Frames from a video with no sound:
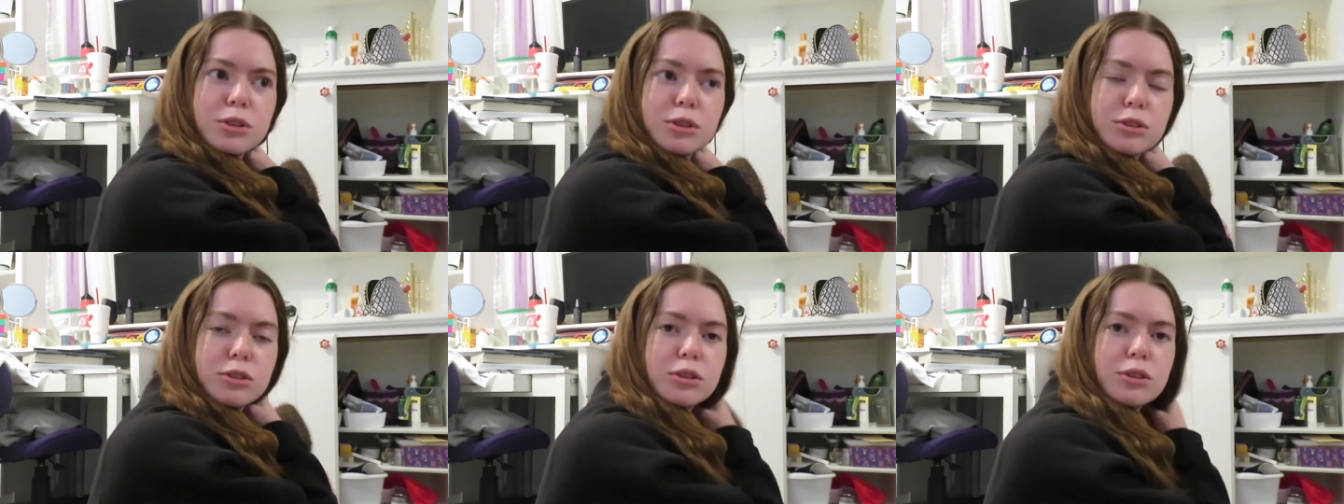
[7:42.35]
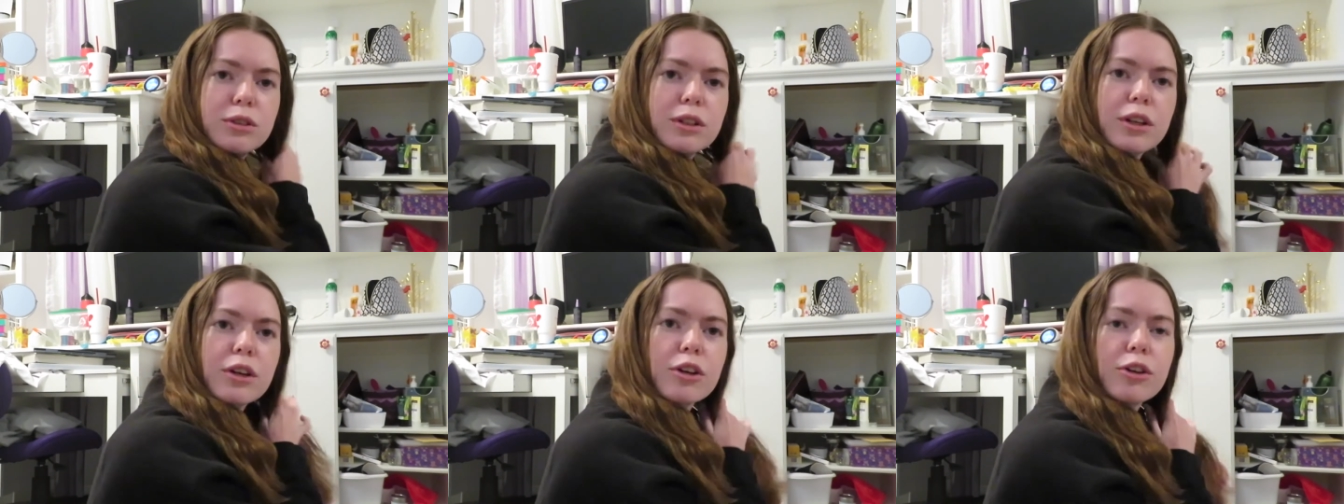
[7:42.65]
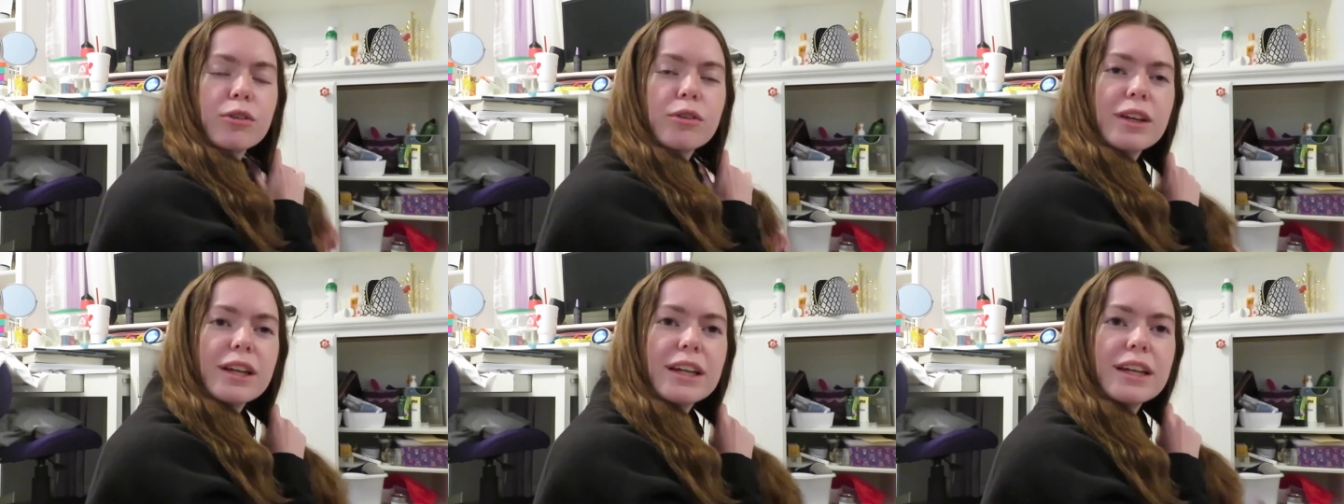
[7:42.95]
tutu they're
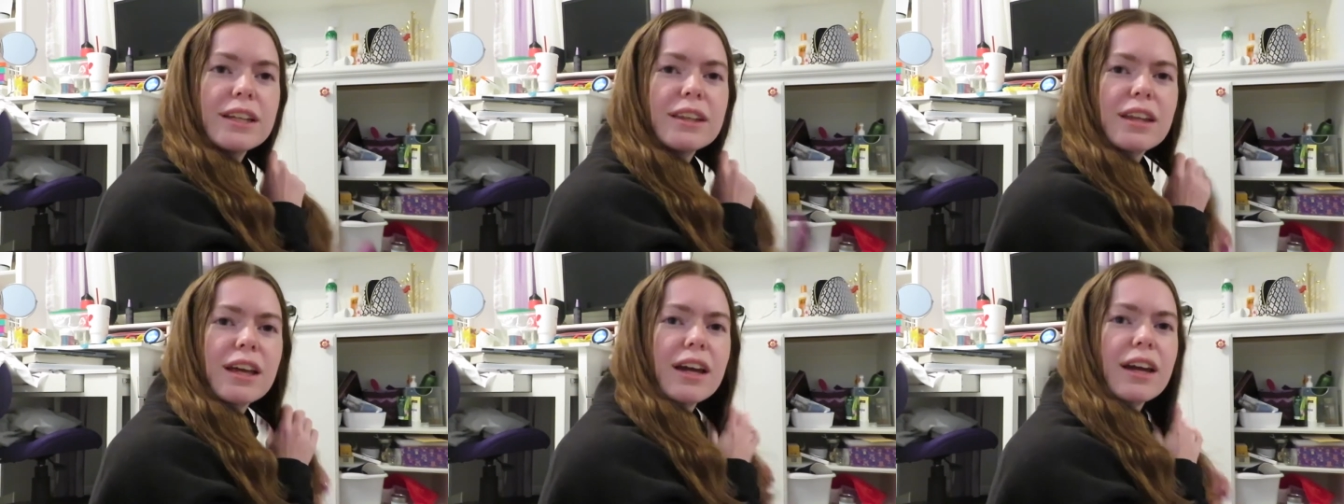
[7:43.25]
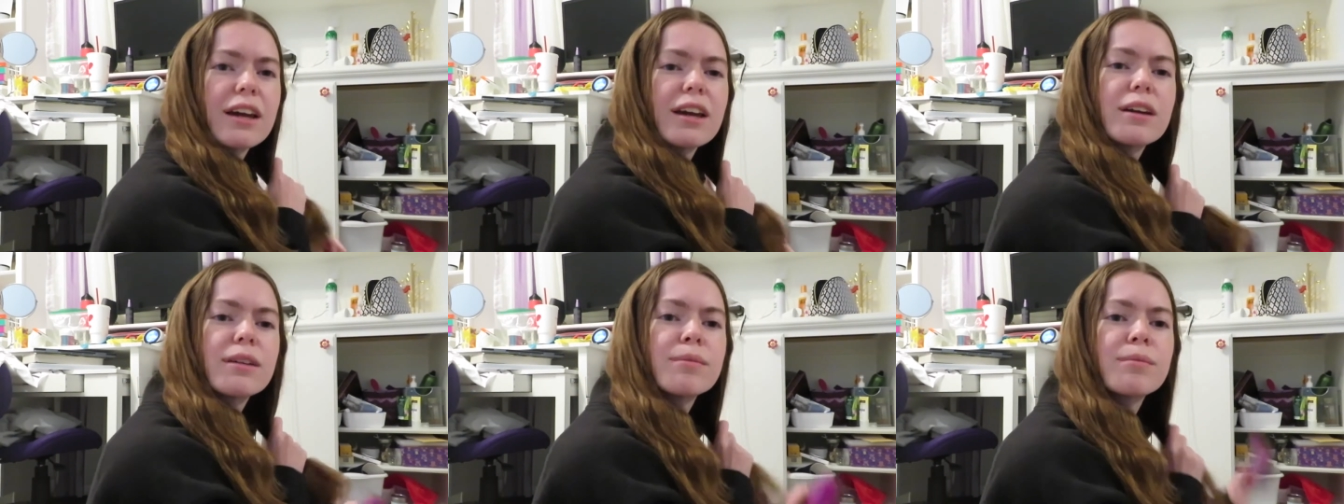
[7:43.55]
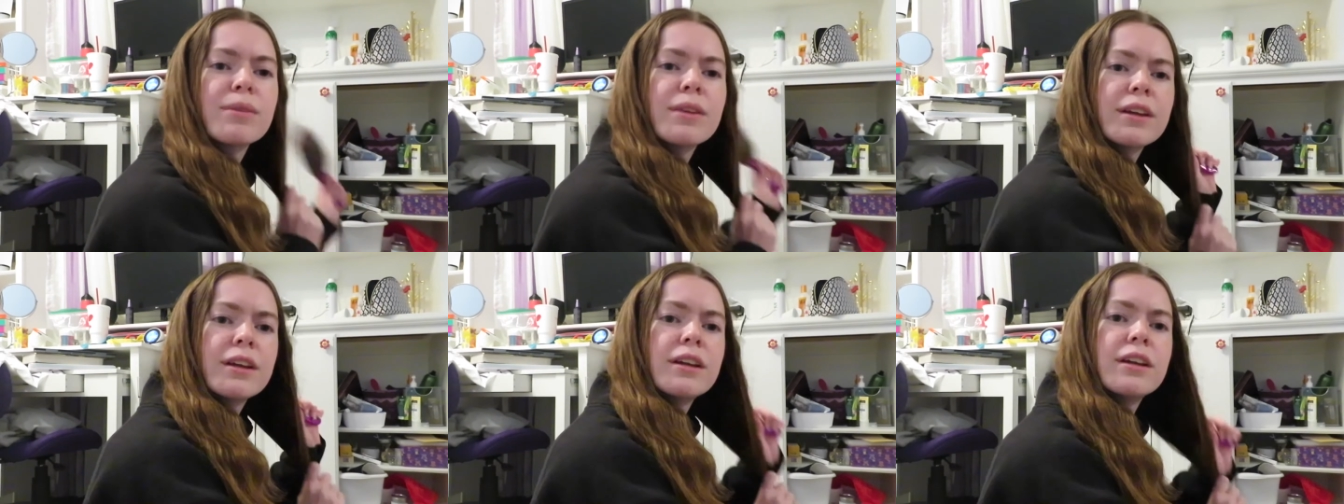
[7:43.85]
green like
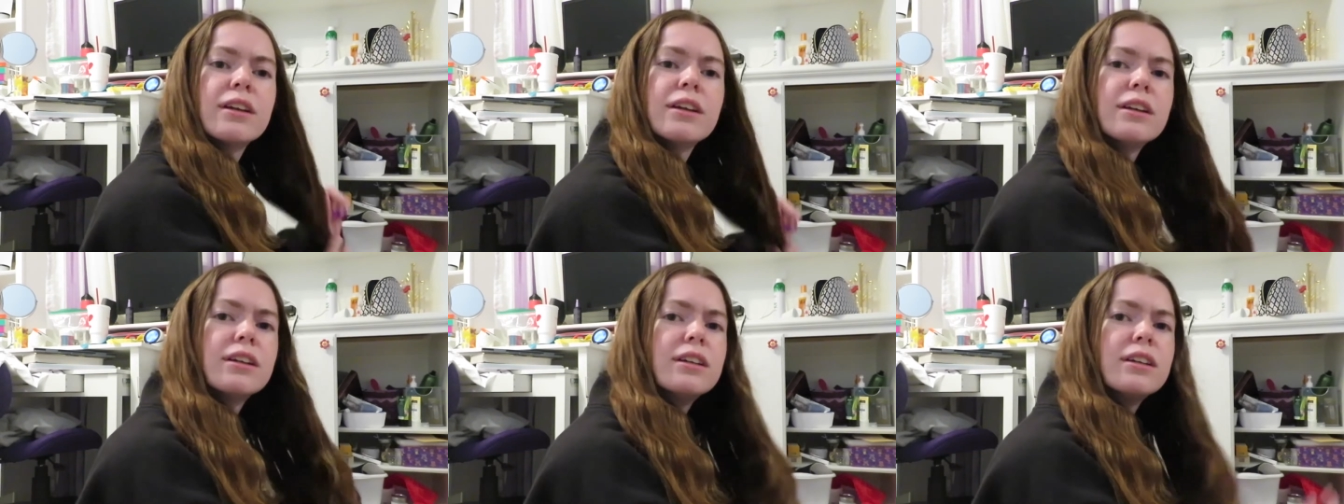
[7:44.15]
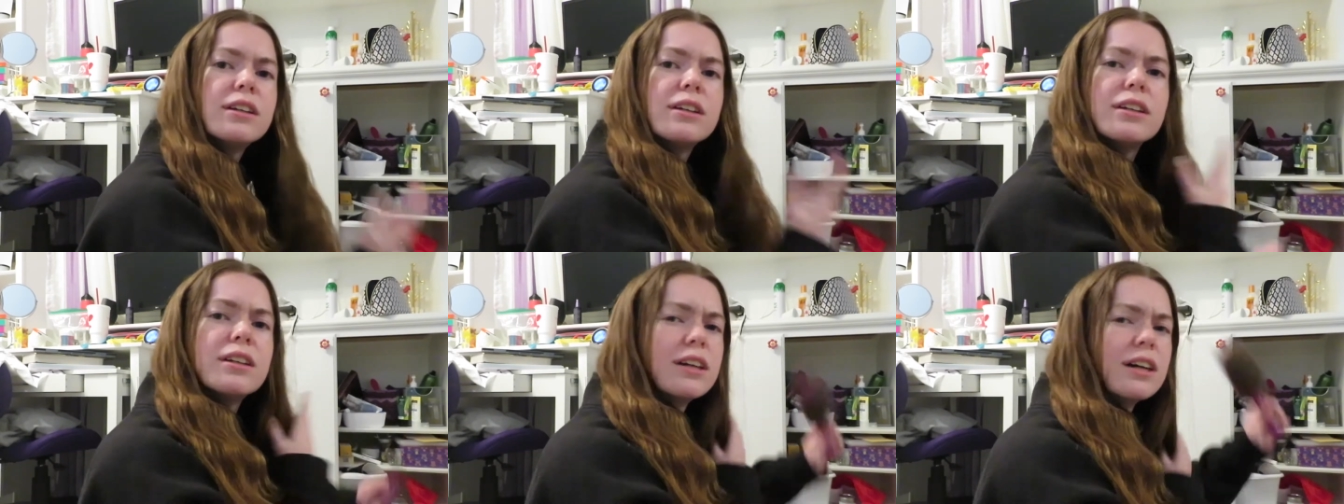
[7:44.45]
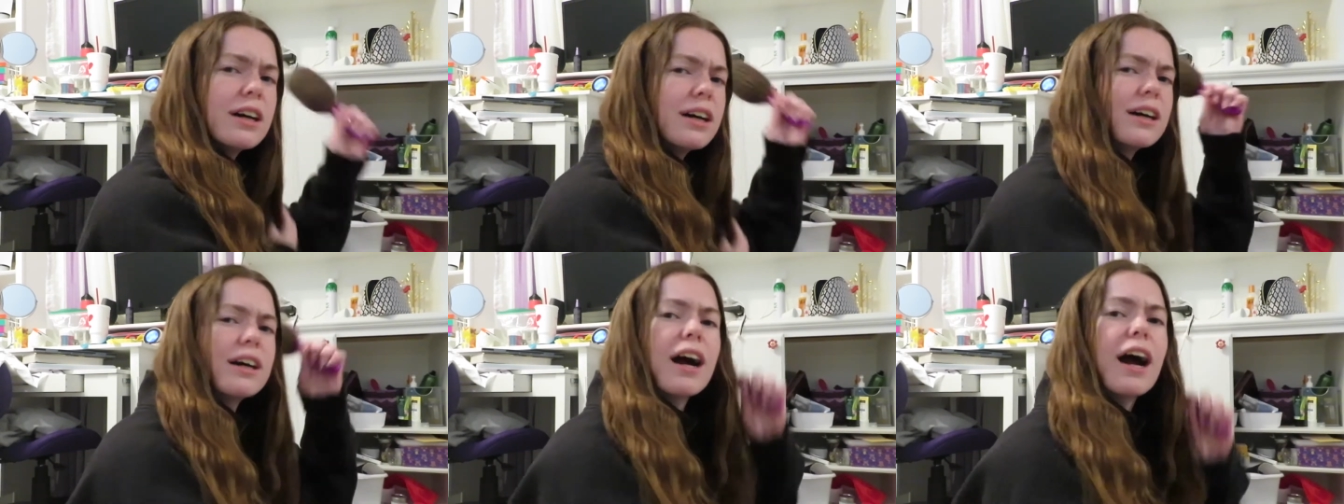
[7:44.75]

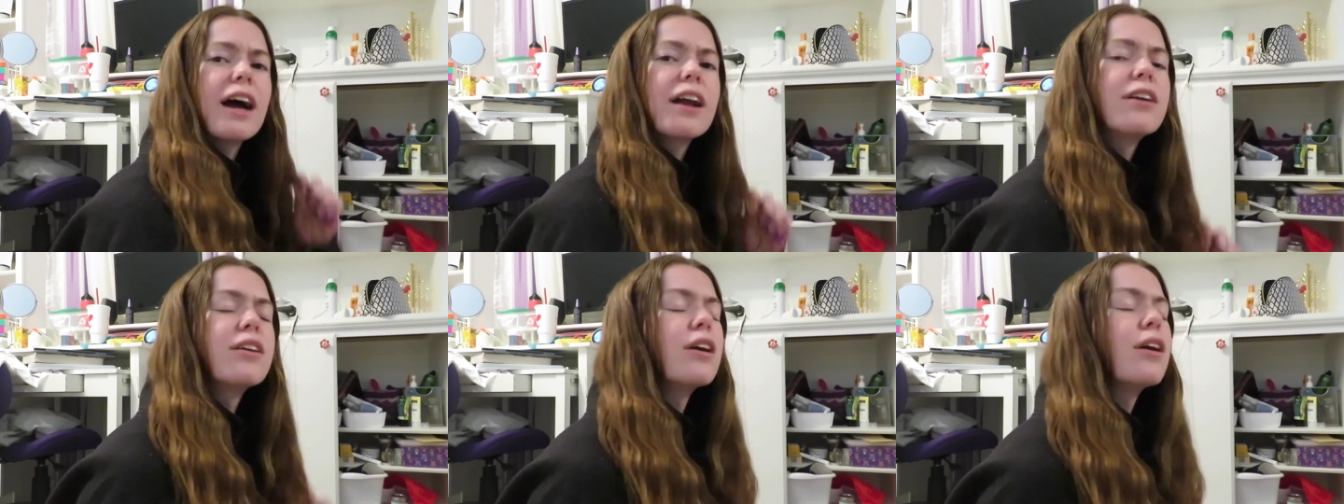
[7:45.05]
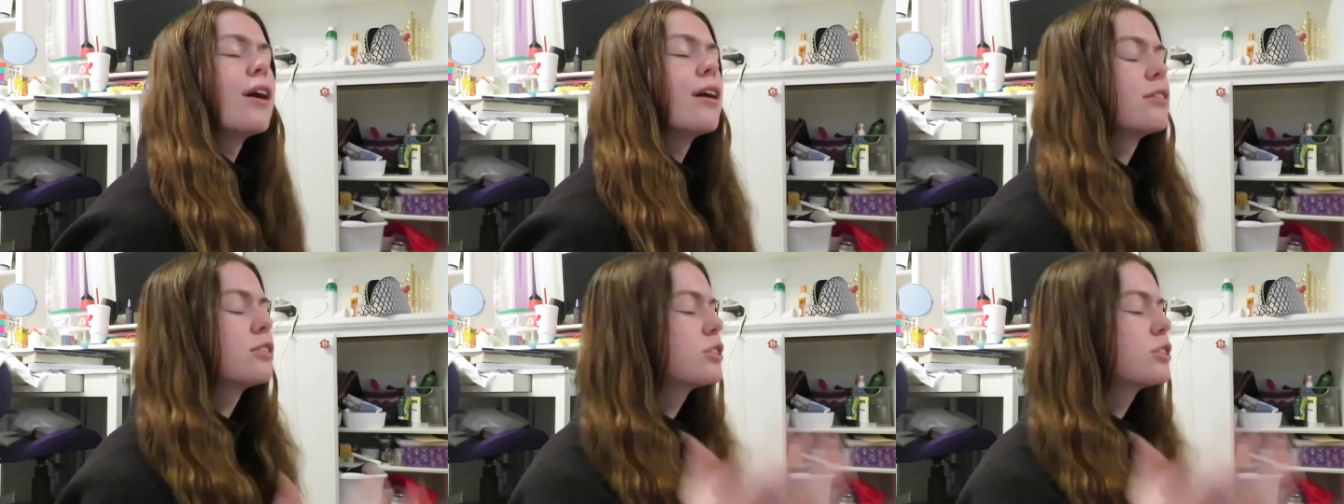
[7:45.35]
I don't know I